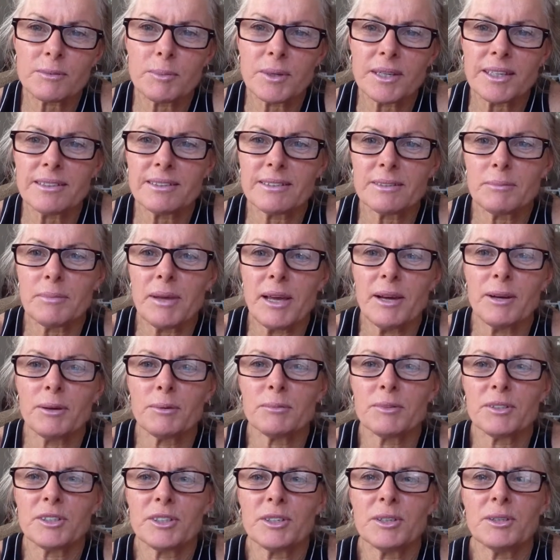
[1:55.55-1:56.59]
been some
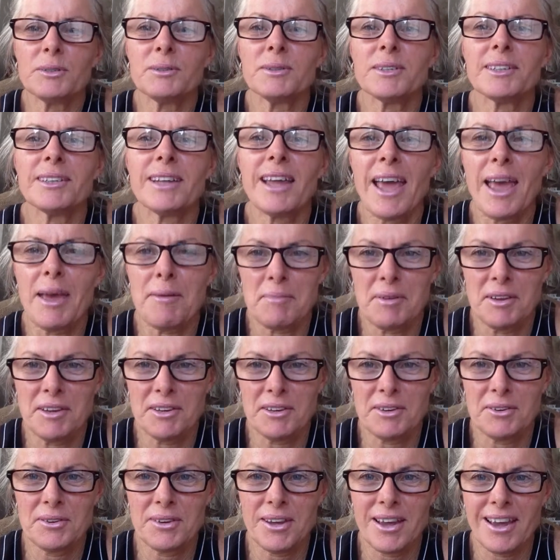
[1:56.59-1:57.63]
help to you, and happy
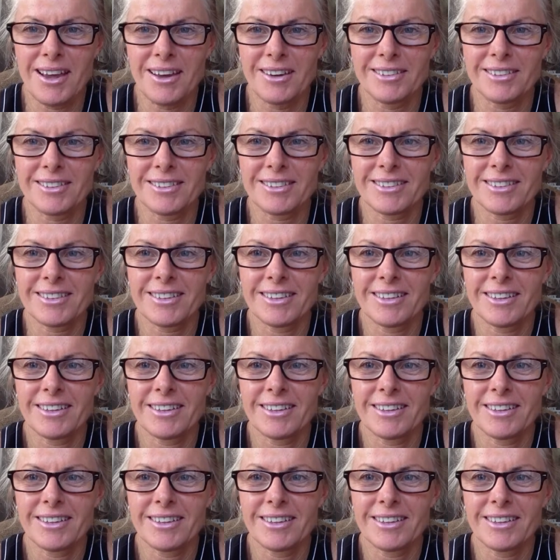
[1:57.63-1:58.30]
new house.